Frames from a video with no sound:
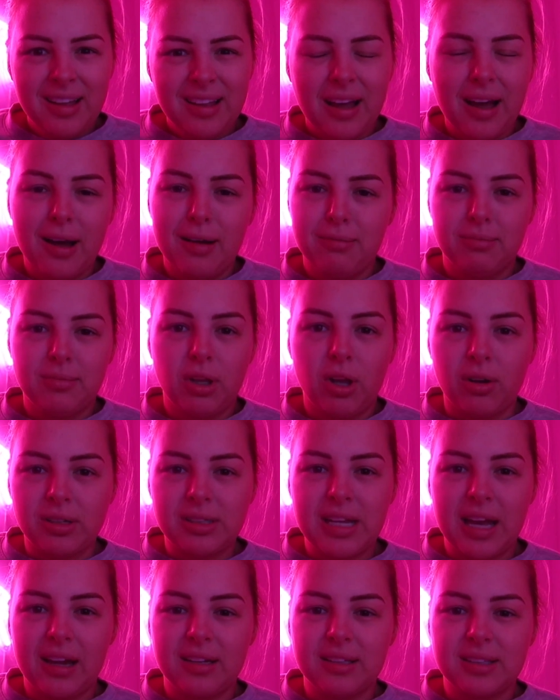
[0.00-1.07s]

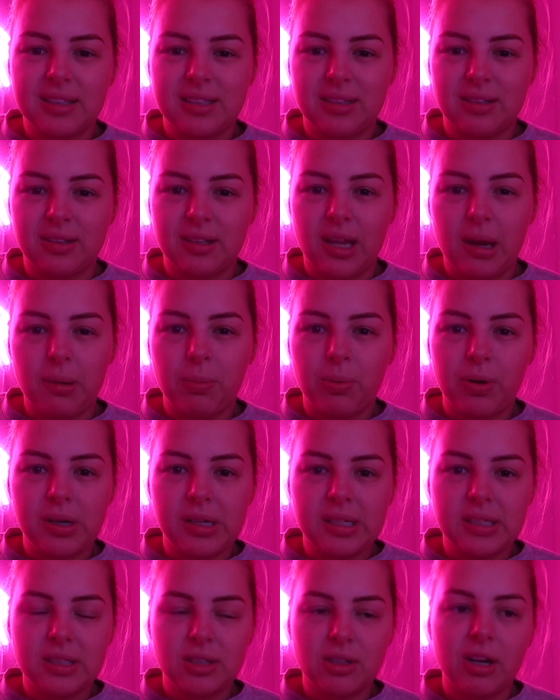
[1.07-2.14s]
lockdown is still like
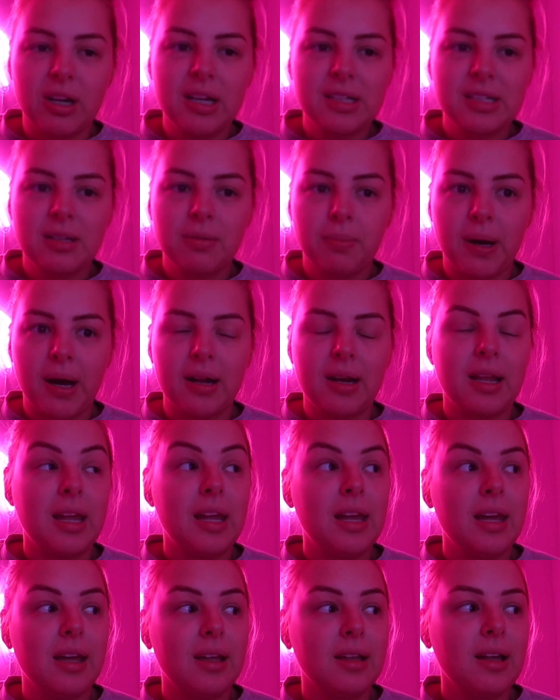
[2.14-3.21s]
pretty strict, but
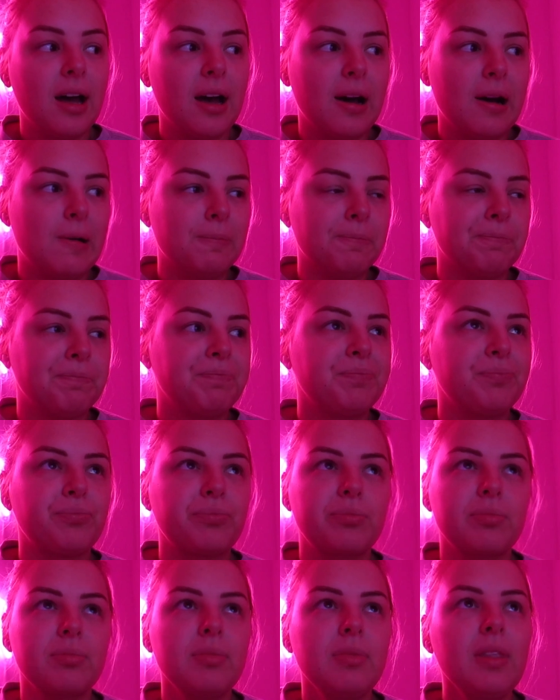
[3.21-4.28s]
here
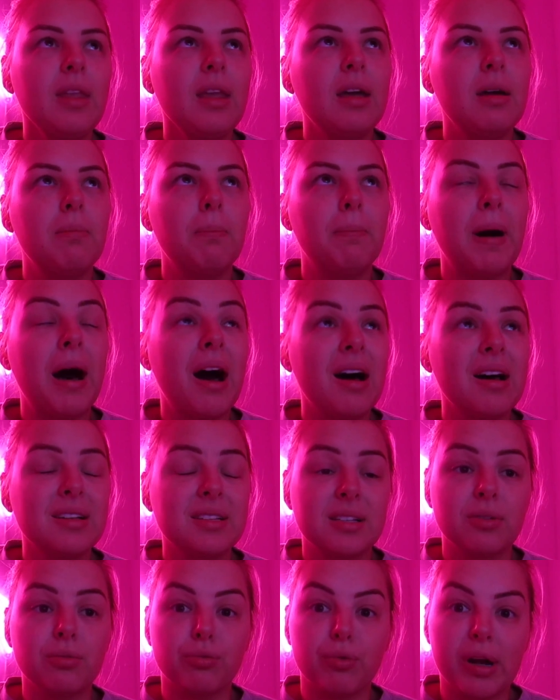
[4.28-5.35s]

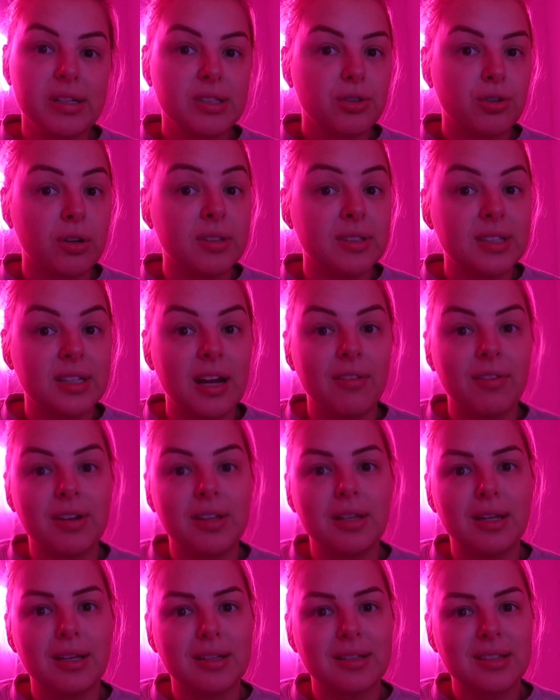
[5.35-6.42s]
bars and restaurants and
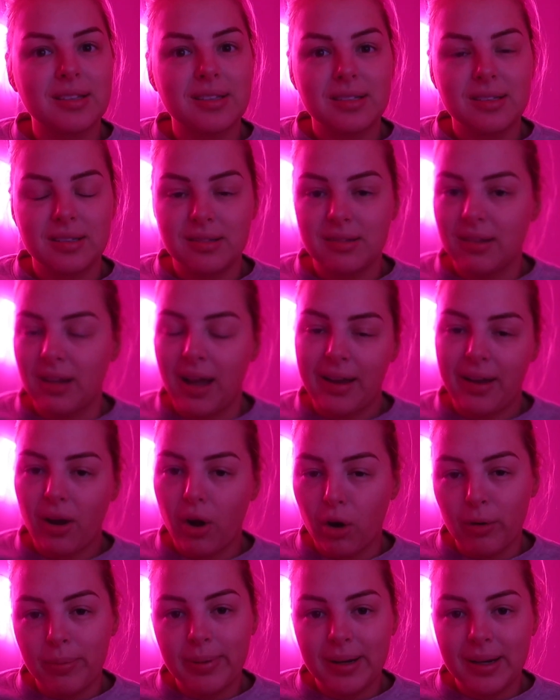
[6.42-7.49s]
everything is like
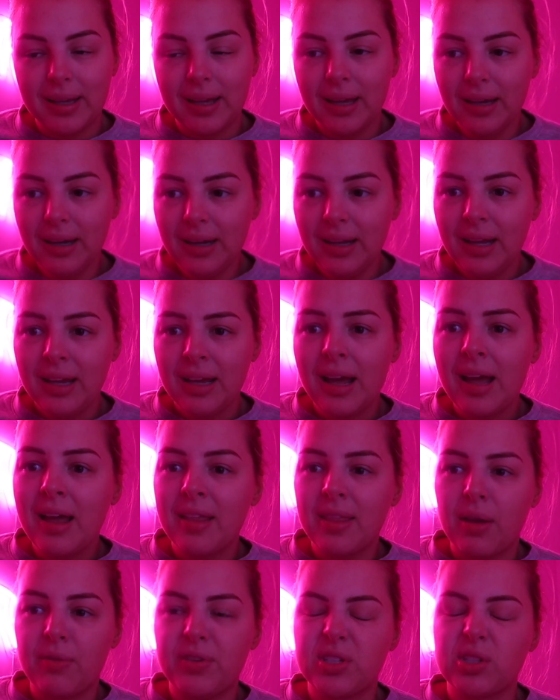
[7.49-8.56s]
open again.
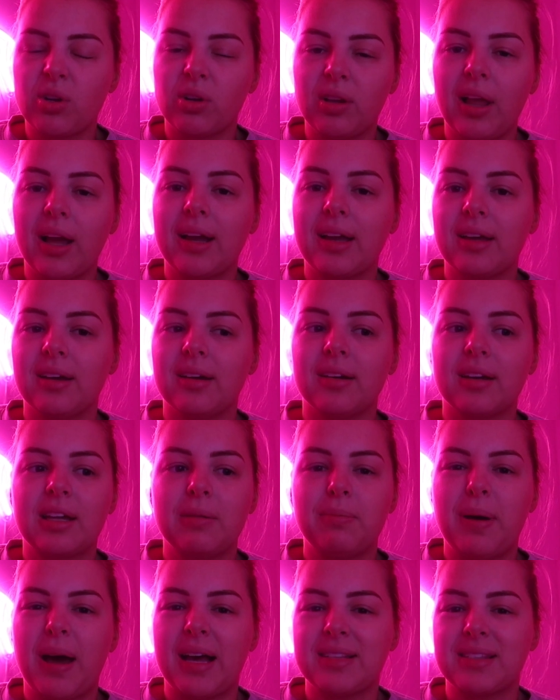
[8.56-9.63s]
They've just got like a
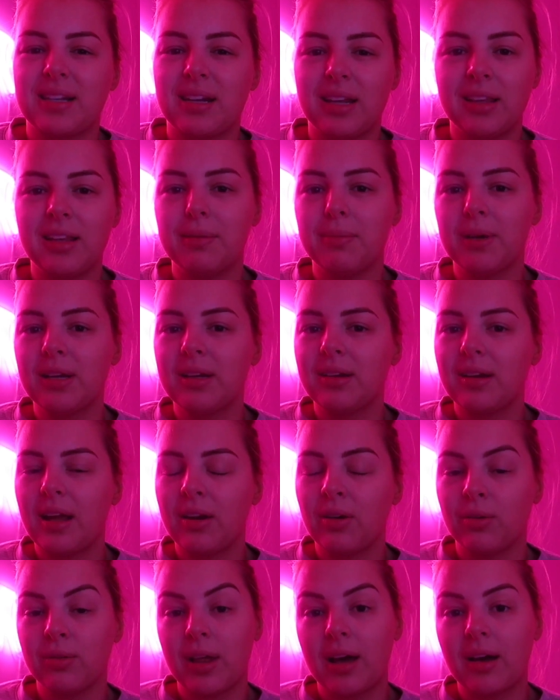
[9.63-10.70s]
capacity limit
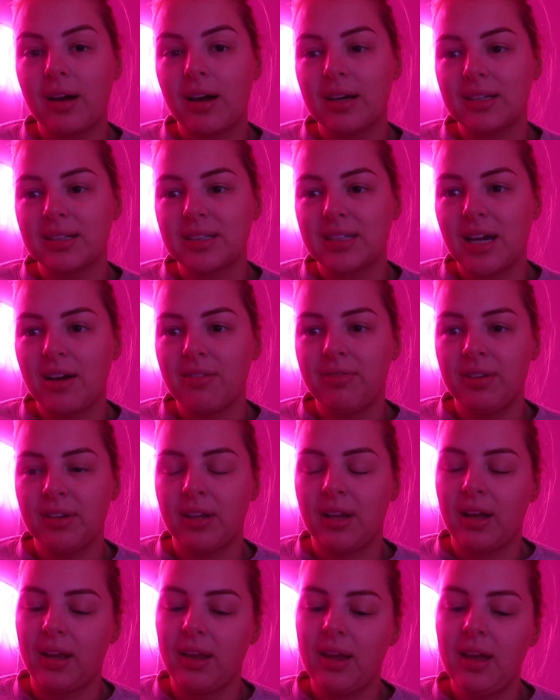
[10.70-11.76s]
and all that kind of stuff, and
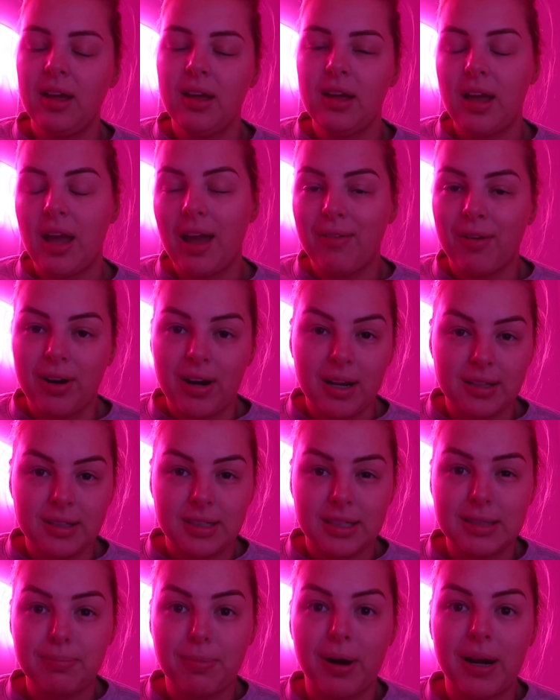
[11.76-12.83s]
like everyone has
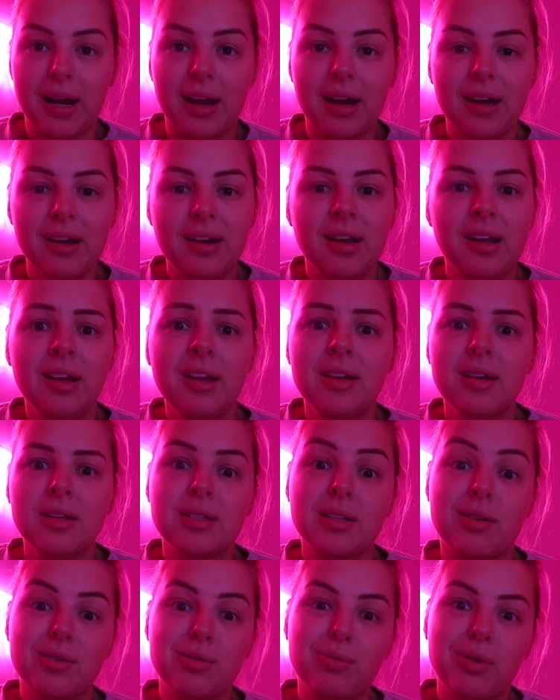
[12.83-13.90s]
to spread out.
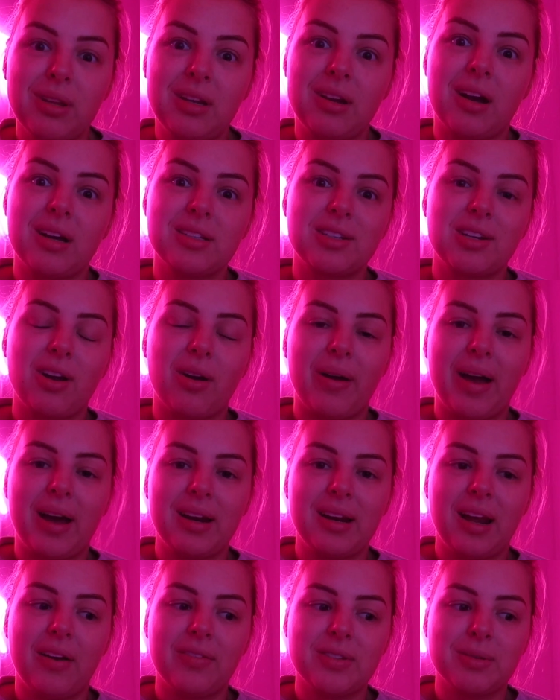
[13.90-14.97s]
So it was really nice to go out
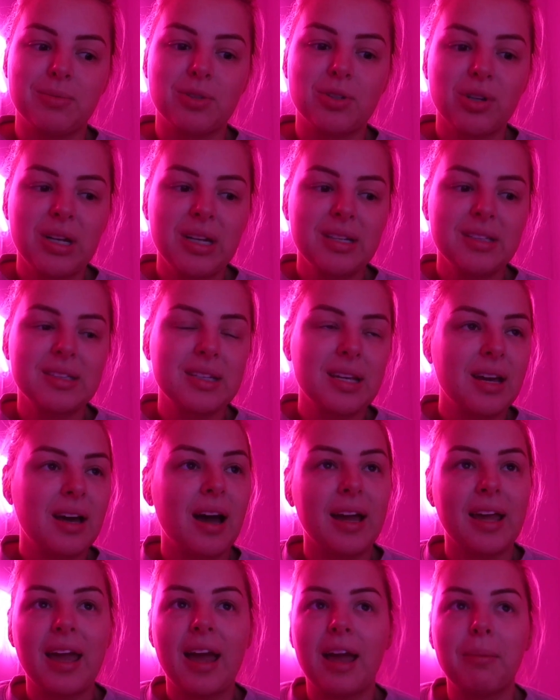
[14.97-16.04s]
and have some drinks.
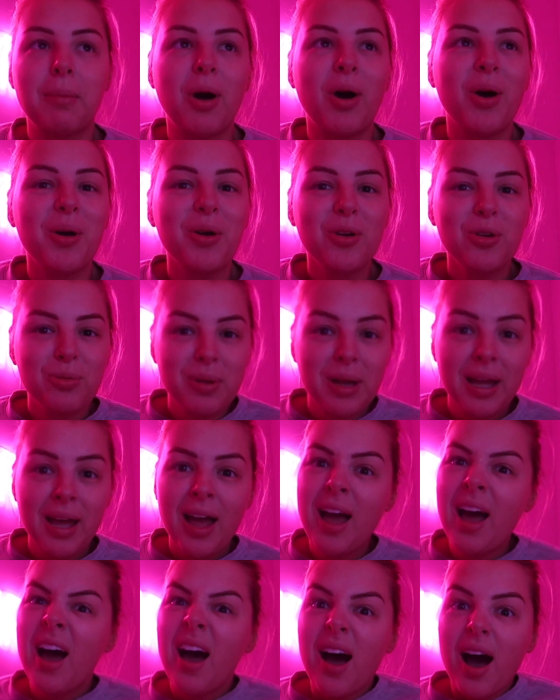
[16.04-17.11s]
I came home,
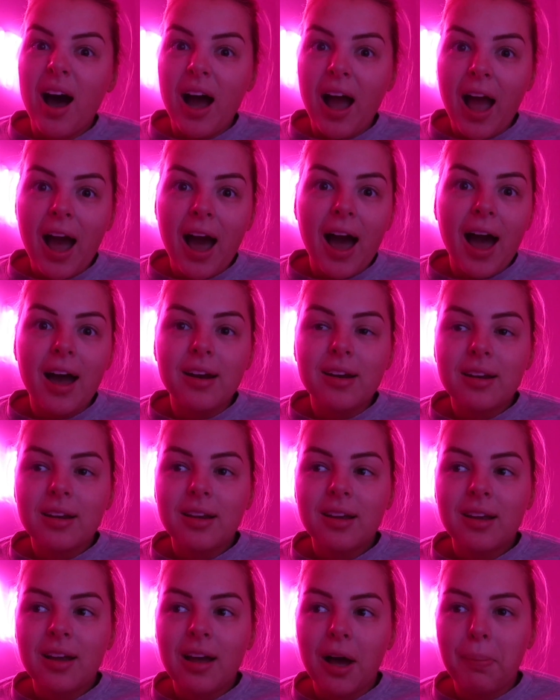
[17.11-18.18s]
I had
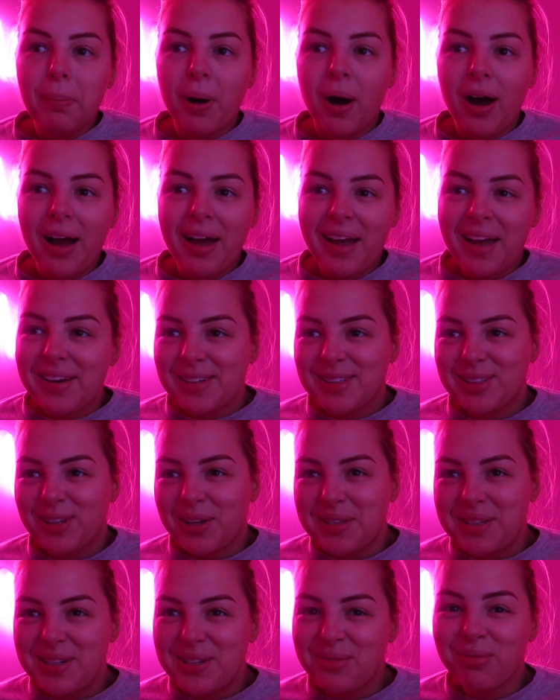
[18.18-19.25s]
a pie and a
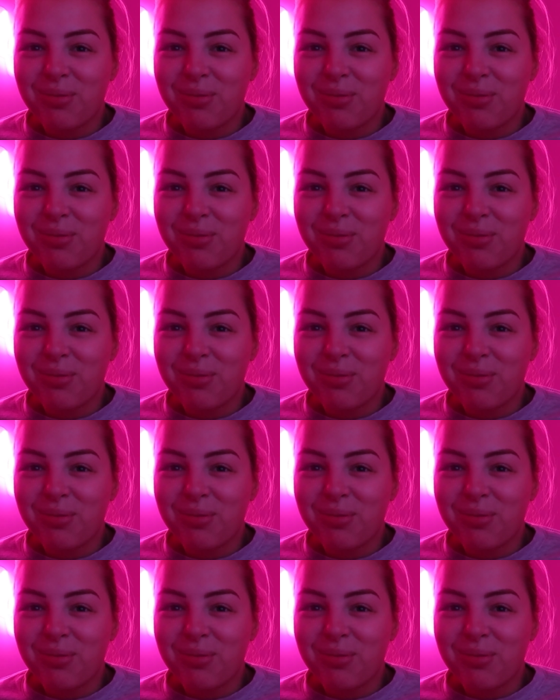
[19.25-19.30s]
sausage